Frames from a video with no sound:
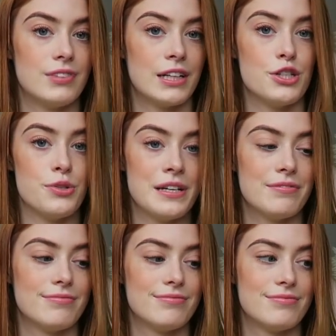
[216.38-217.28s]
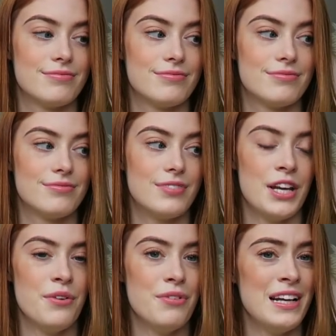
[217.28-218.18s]
I can do it.
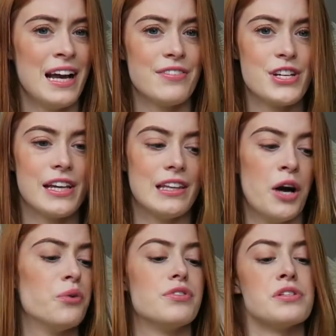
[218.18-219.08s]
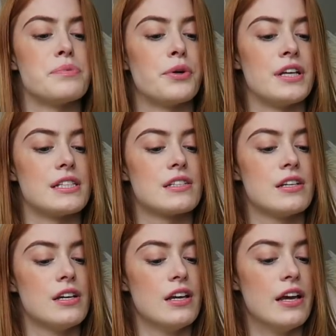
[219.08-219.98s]
I don't really have chicken that often, to be honest,
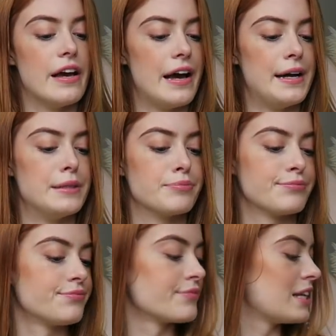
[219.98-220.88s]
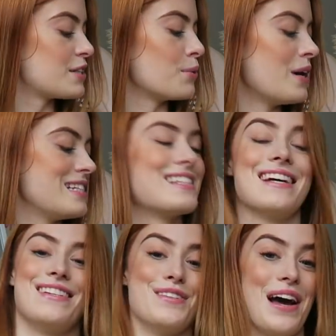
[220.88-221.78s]
so I'm quite
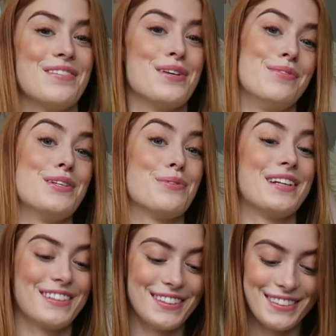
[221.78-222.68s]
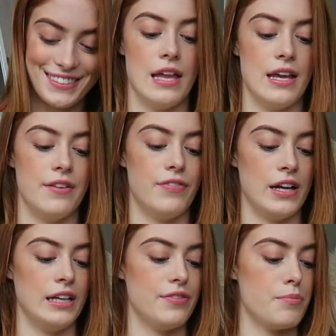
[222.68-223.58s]
excited to have some this week. And then
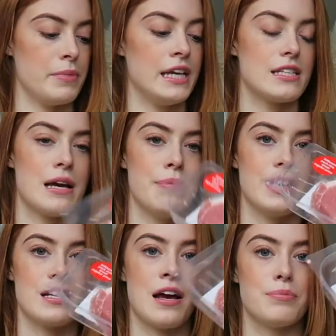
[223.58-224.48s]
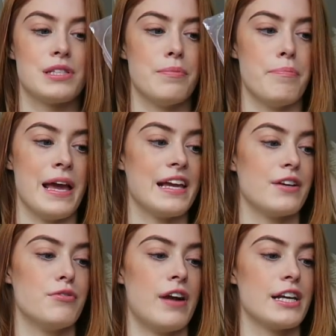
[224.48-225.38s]
finally for meat, I picked up some
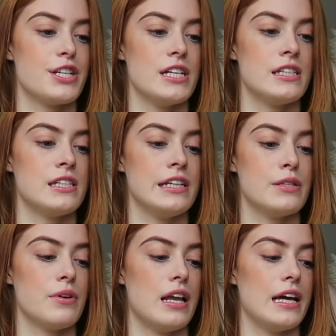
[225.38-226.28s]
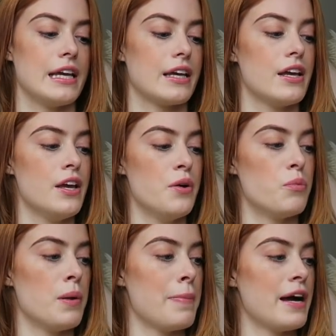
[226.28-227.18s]
bacon rashers. These were like
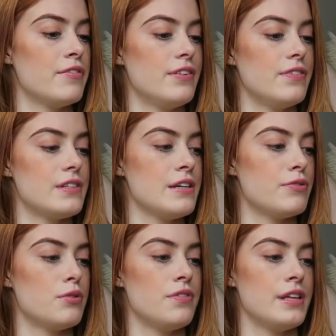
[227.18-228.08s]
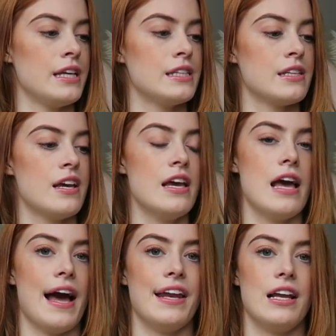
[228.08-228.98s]
£1.50 for all of these,
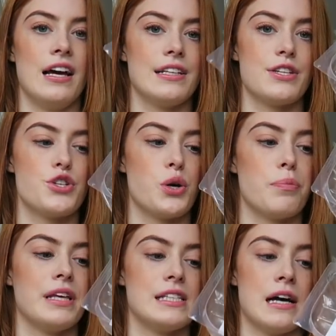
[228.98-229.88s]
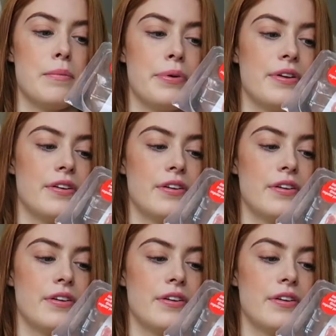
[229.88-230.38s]
and I like to chop these up